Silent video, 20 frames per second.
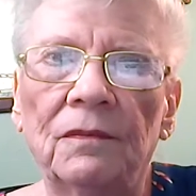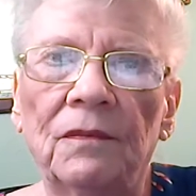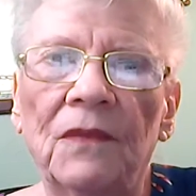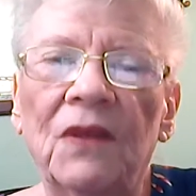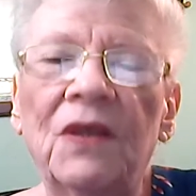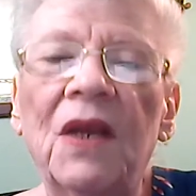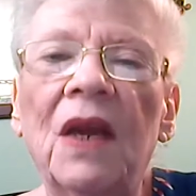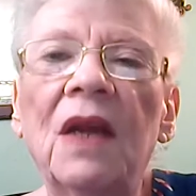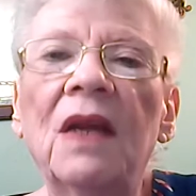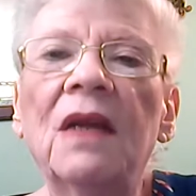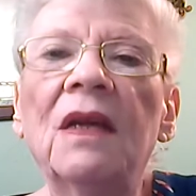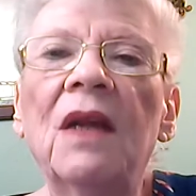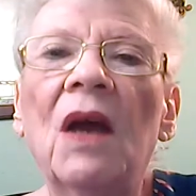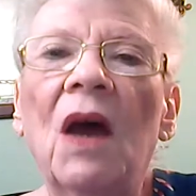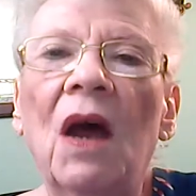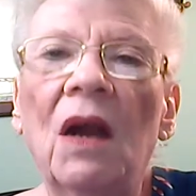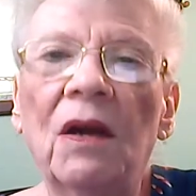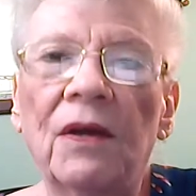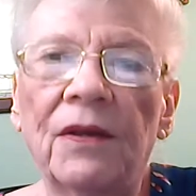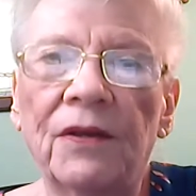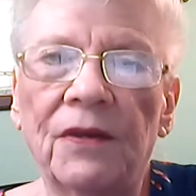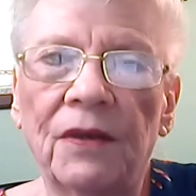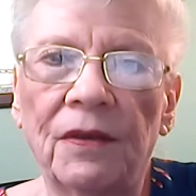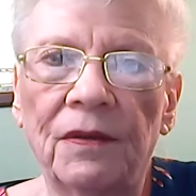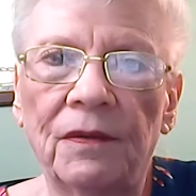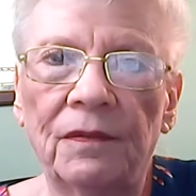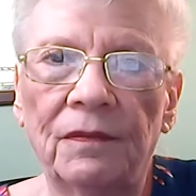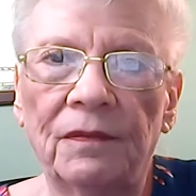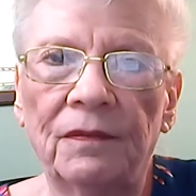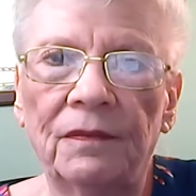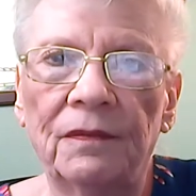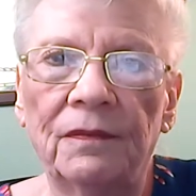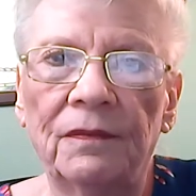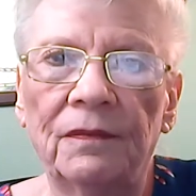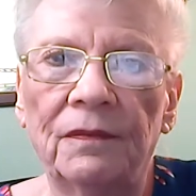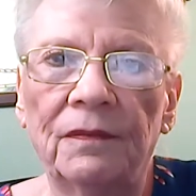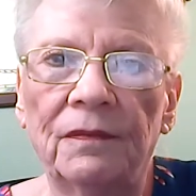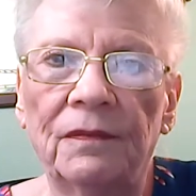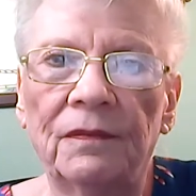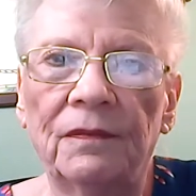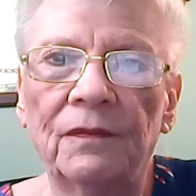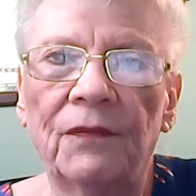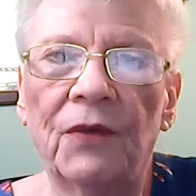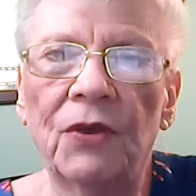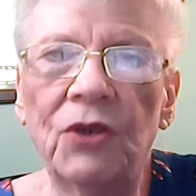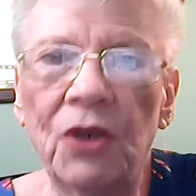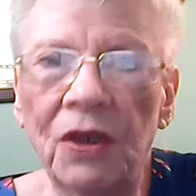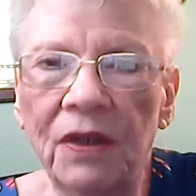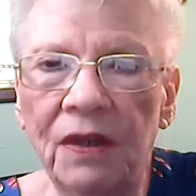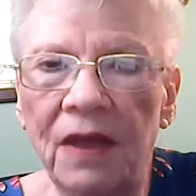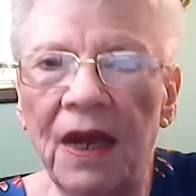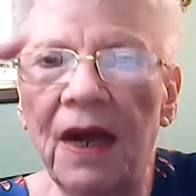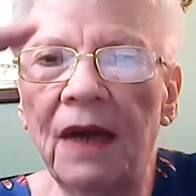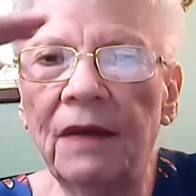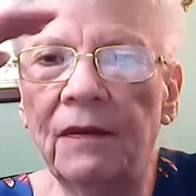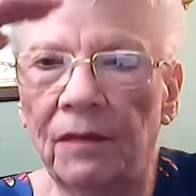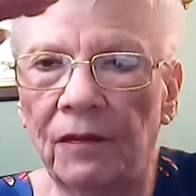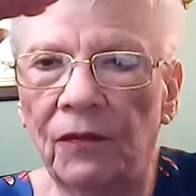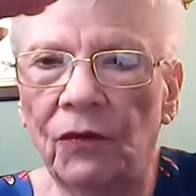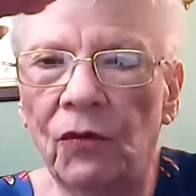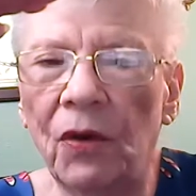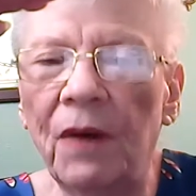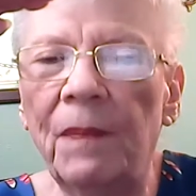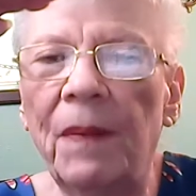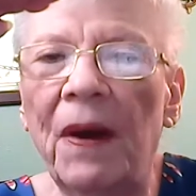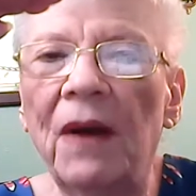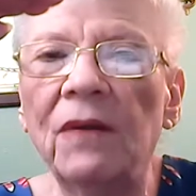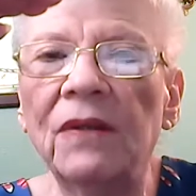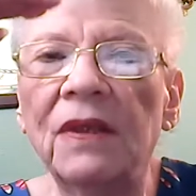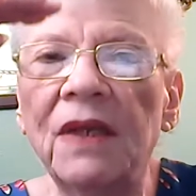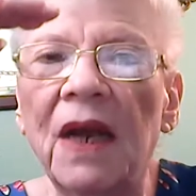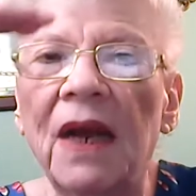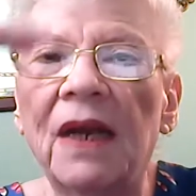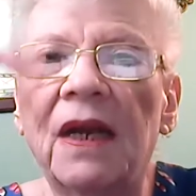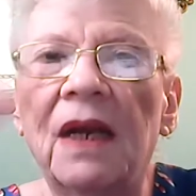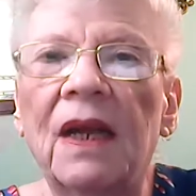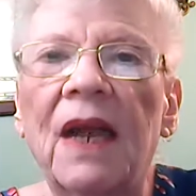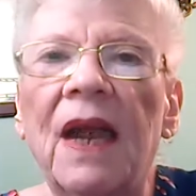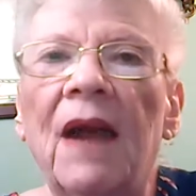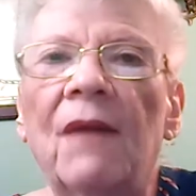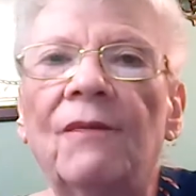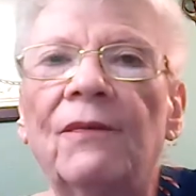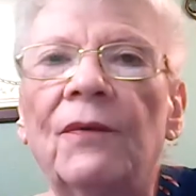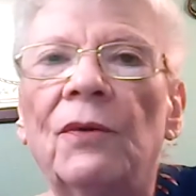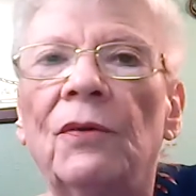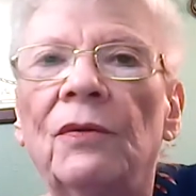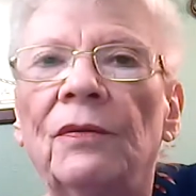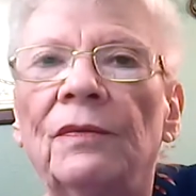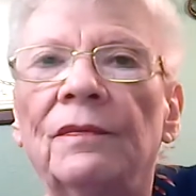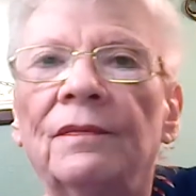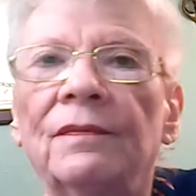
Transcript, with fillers: Ten dollars for just that three pound sack of cat food.